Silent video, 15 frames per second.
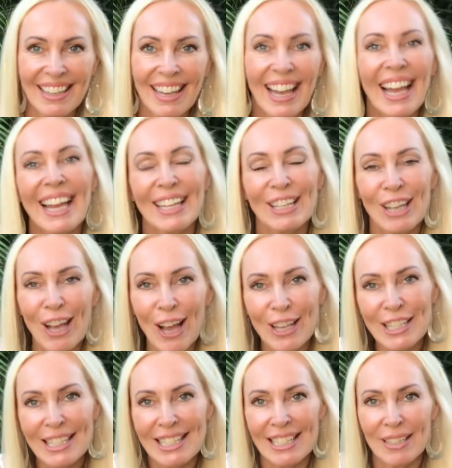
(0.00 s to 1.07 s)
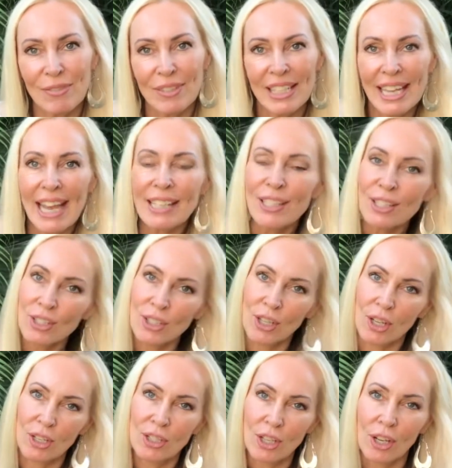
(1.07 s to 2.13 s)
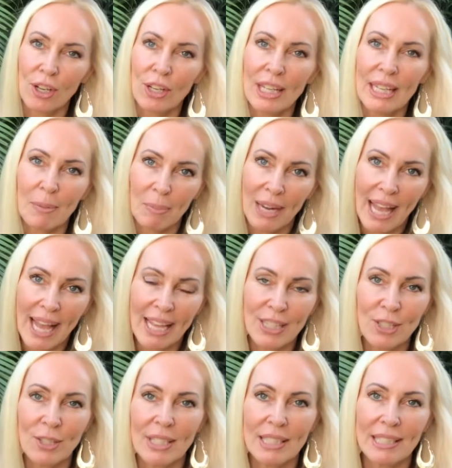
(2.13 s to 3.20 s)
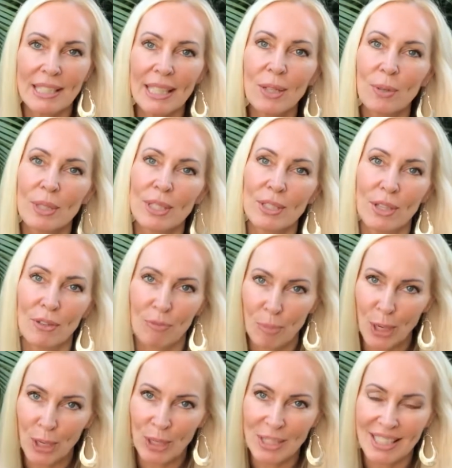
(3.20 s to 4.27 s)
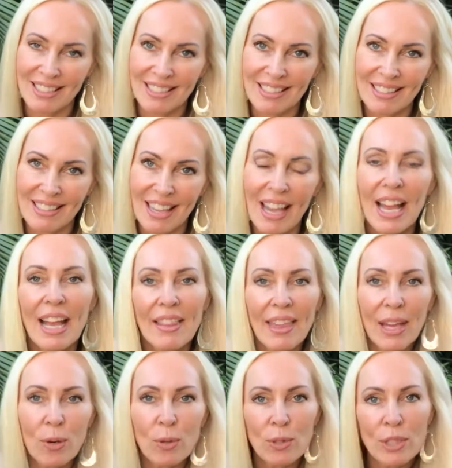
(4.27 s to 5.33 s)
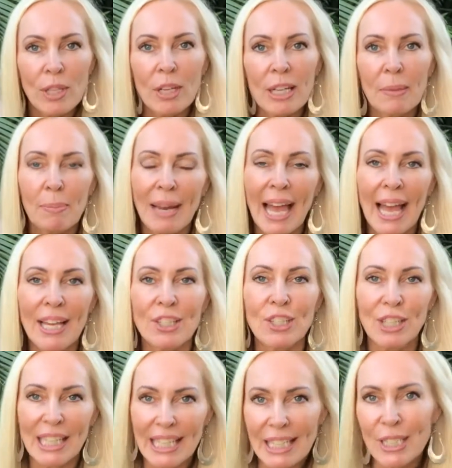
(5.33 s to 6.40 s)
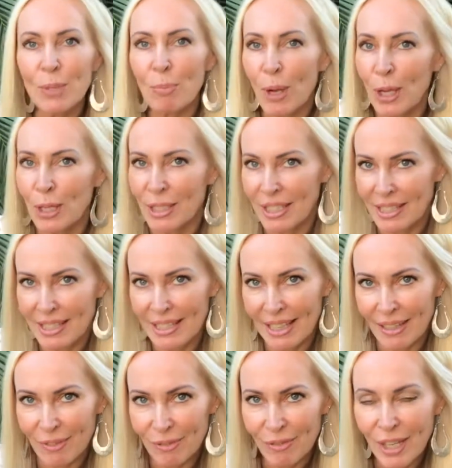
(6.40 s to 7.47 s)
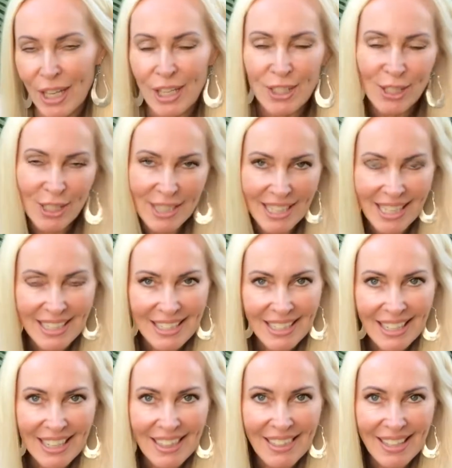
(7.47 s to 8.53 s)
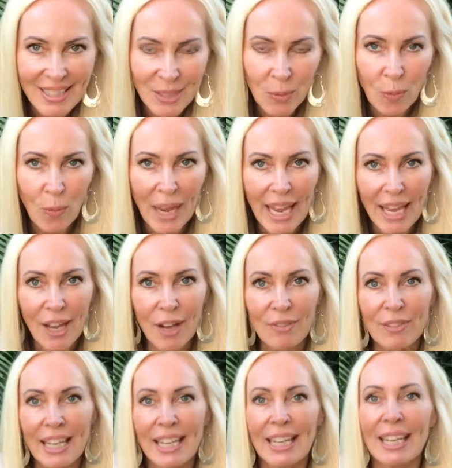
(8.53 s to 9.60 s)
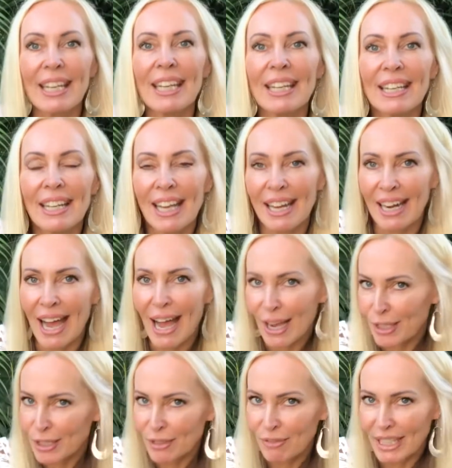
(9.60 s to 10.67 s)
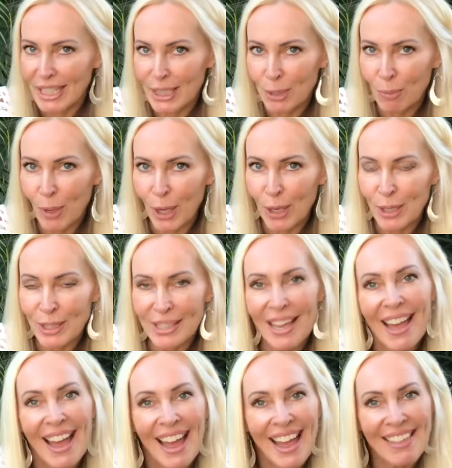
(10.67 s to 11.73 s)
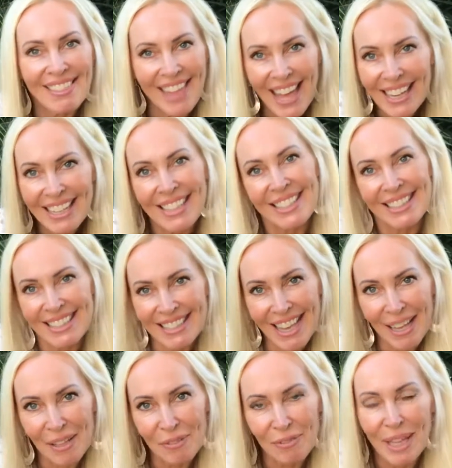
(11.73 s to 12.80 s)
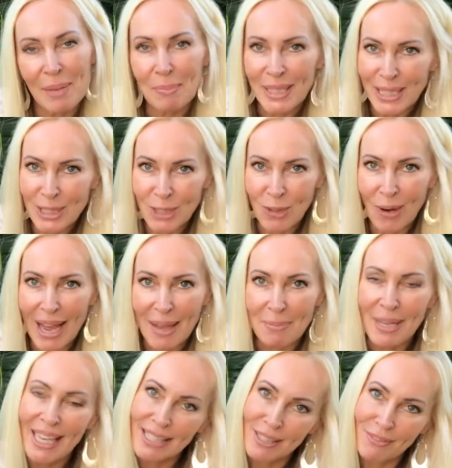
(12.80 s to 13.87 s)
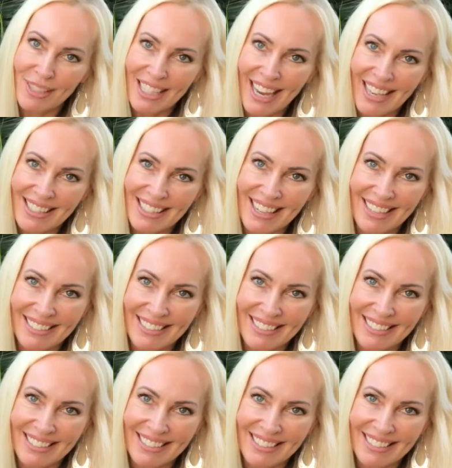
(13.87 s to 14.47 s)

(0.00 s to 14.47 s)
And lastly, Vinyasas don't only apply to a sequence of poses, they also apply to each pose itself. So essentially there's a way of getting in and out of each pose, and that in itself can be described as a Vinyasa.